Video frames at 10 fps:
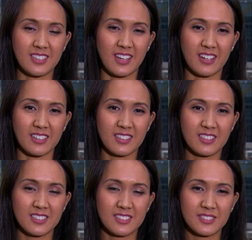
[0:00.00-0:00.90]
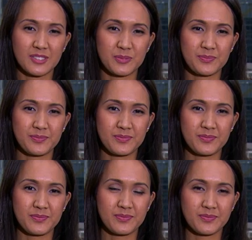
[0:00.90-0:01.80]

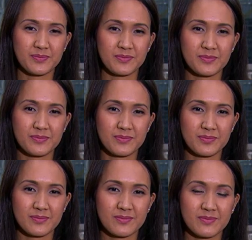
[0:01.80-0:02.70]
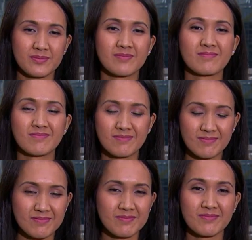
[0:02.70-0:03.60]

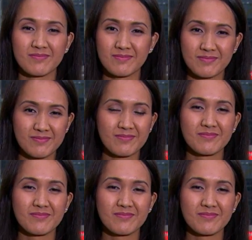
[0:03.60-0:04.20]
[no speech]